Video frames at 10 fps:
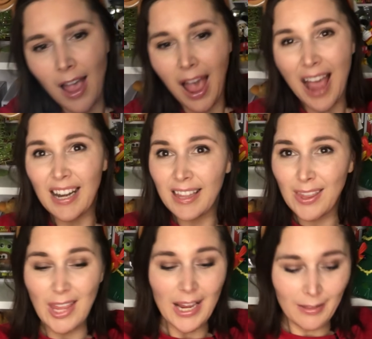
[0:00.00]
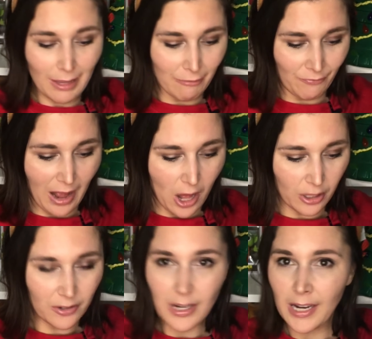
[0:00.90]
And I think that
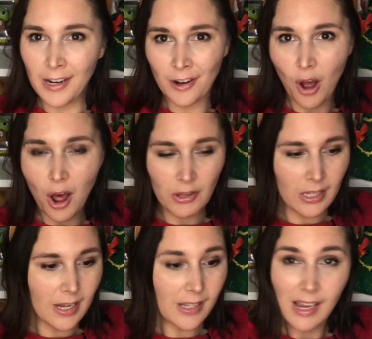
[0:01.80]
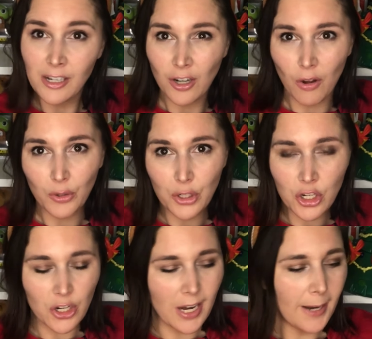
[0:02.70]
Valerie got this at Dollar
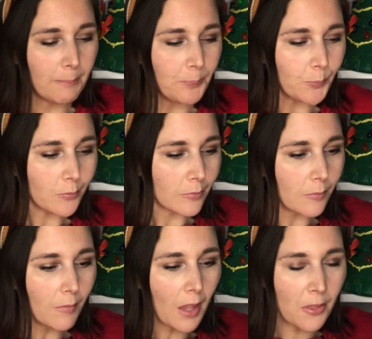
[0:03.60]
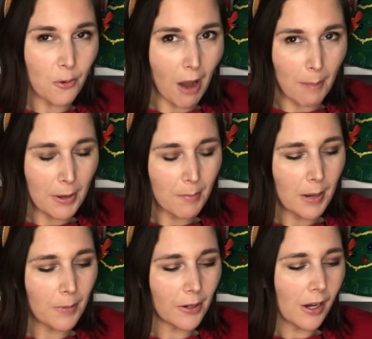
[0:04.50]
Tree, the wrapping
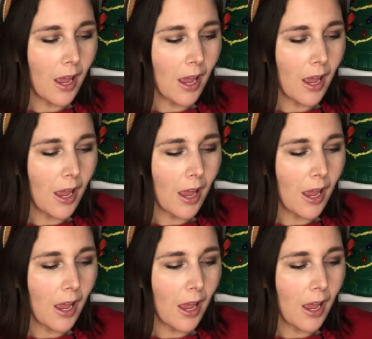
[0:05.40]
paper.